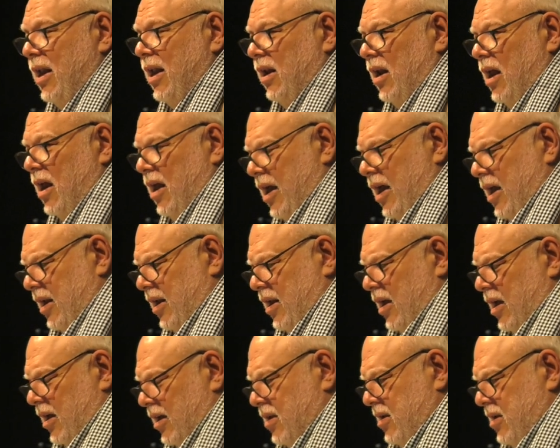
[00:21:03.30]
and,
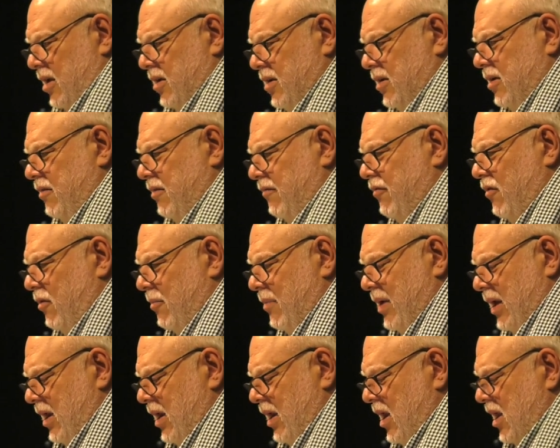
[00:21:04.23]
and uh,
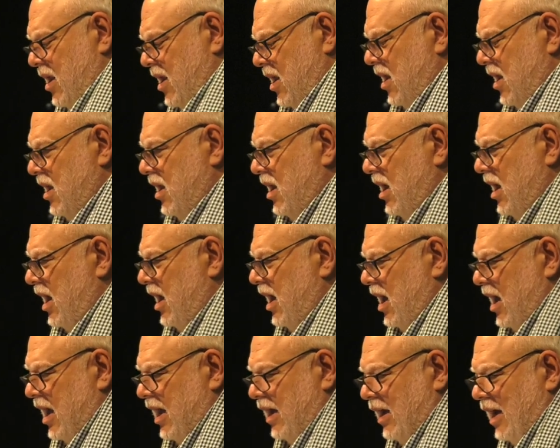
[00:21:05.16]
confirming
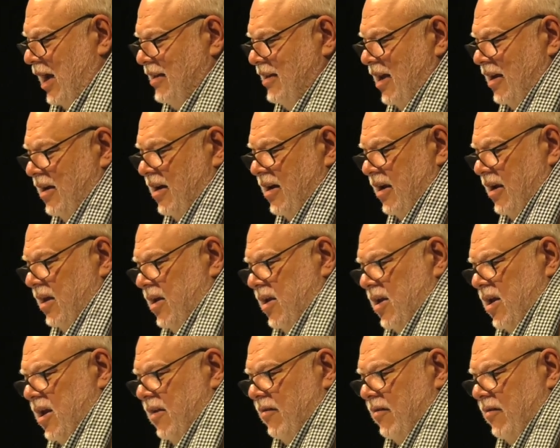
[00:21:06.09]
uh, an identity.